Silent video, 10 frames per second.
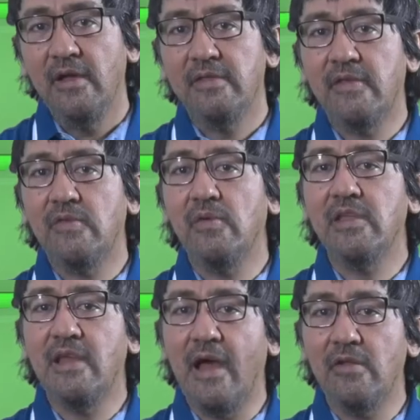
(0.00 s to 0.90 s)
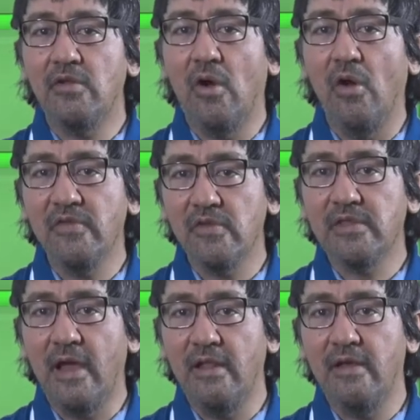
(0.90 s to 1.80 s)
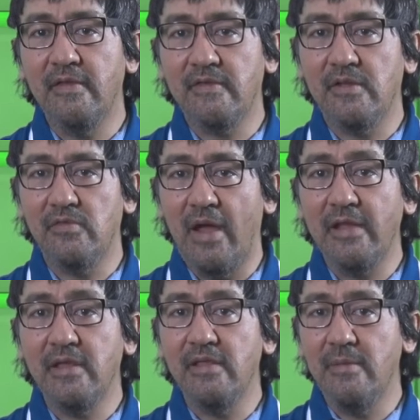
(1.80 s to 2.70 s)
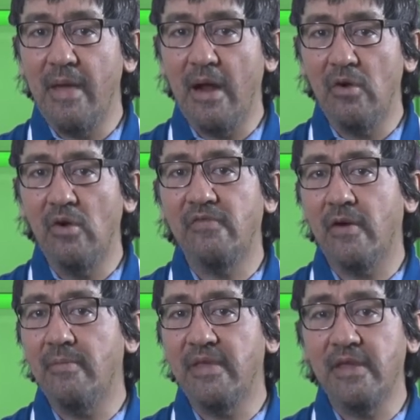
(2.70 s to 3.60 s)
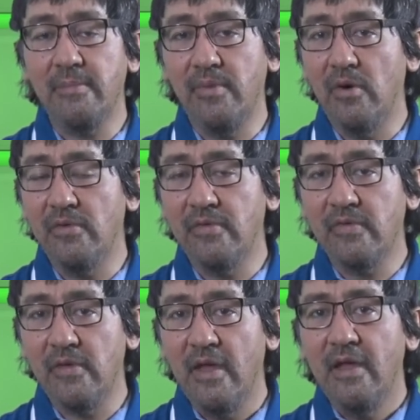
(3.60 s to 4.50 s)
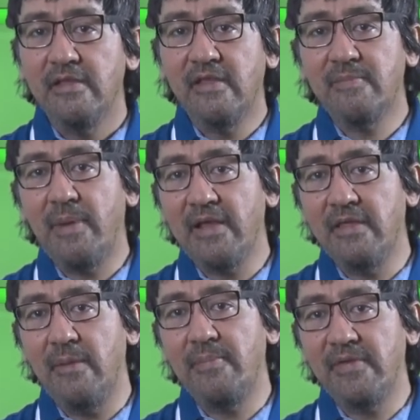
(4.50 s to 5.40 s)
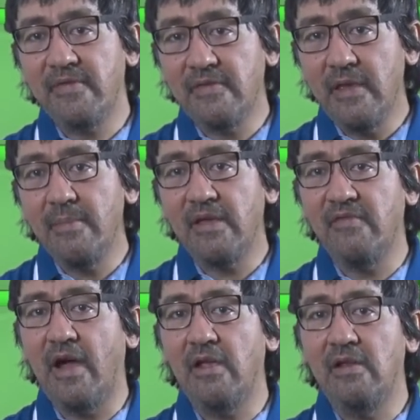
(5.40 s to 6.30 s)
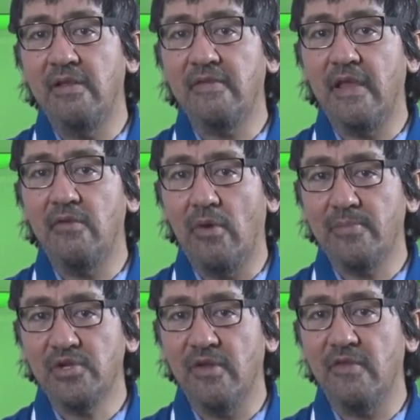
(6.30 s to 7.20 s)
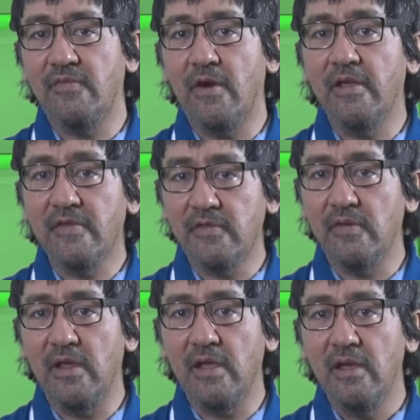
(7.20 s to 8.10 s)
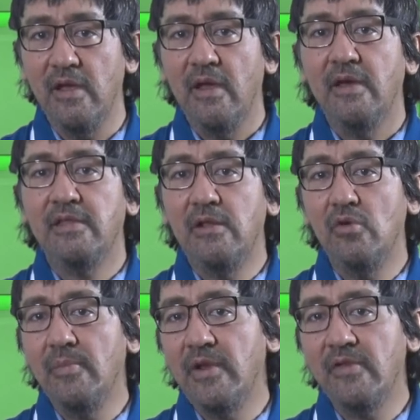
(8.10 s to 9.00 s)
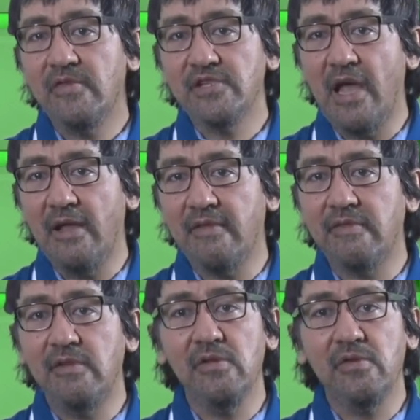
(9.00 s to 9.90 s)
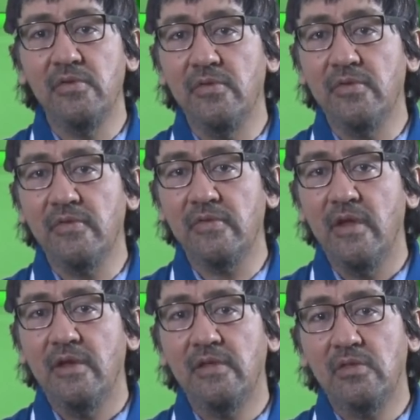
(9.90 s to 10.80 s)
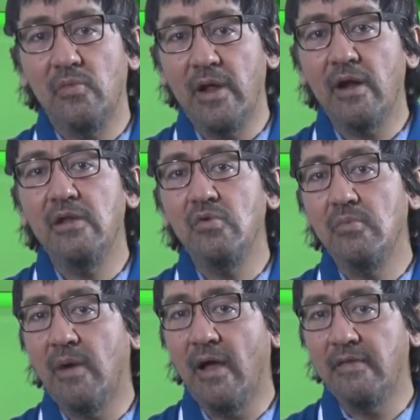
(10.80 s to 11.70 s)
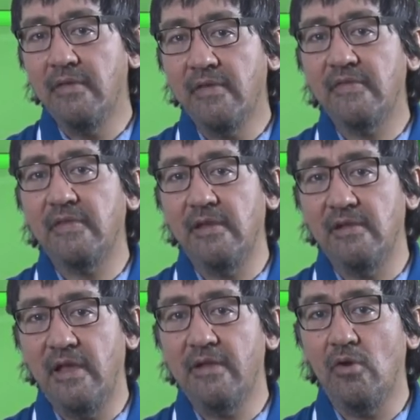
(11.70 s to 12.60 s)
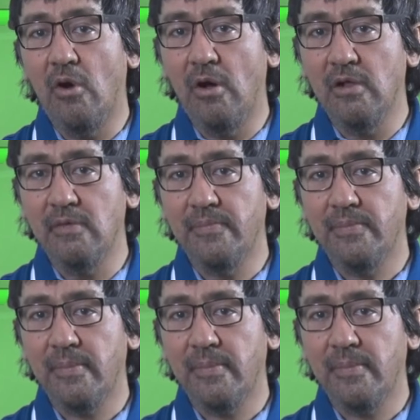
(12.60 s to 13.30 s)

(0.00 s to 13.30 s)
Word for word: the Sugidanon also tell us that right in the marrow of our mythic bones, despite the epistemic violence and ruptures of our history, the luminous chant still croons that we are lumad still and all.